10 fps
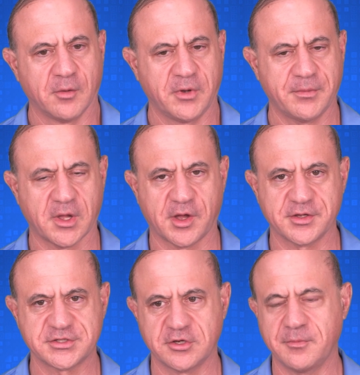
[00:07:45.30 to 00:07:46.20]
We will
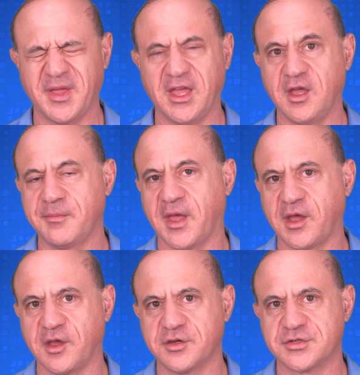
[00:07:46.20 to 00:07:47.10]
also be
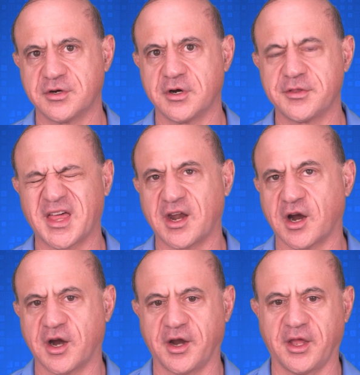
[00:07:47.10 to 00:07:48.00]
making sure that
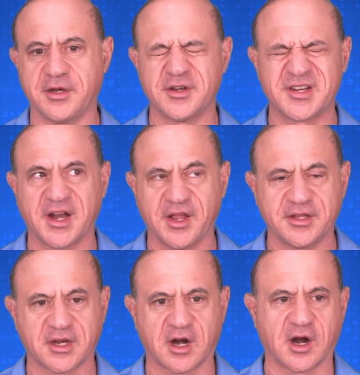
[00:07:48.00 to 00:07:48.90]
our
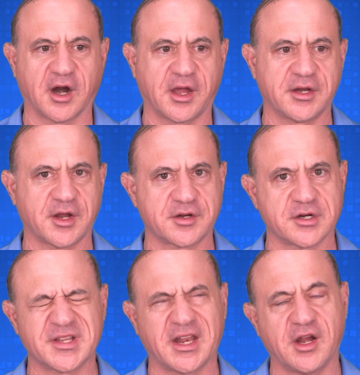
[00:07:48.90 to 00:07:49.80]
industries and our
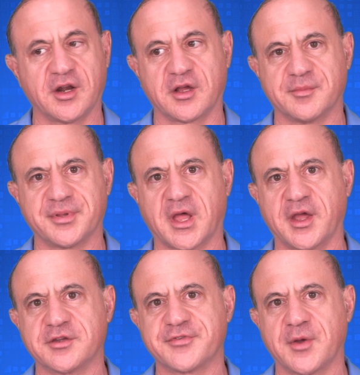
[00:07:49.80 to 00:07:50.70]
architectures adhere to
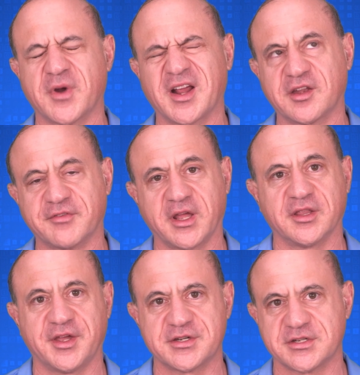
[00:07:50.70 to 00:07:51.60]
compliance frameworks and
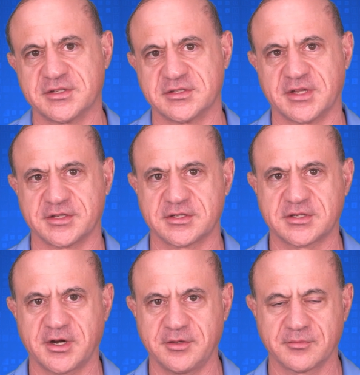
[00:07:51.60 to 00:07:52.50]
regulations as
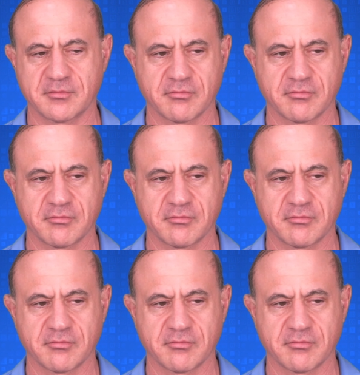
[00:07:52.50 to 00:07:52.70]
necessary.